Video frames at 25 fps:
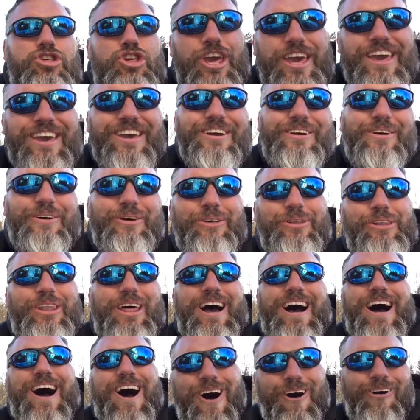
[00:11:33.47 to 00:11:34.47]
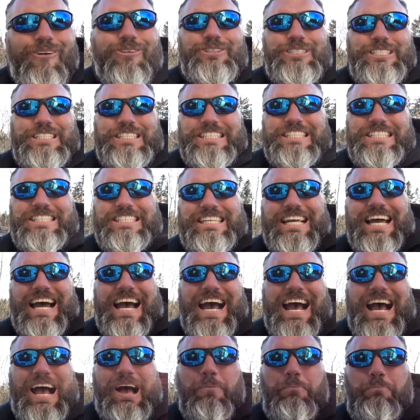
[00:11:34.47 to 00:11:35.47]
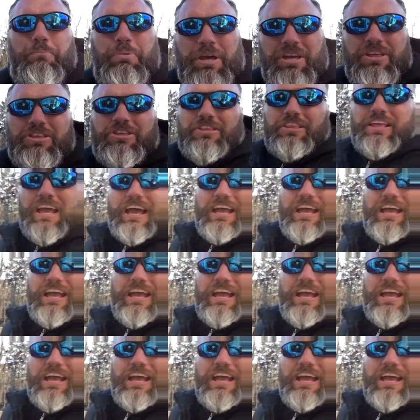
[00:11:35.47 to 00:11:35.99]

chilled, Aussie style. Pitch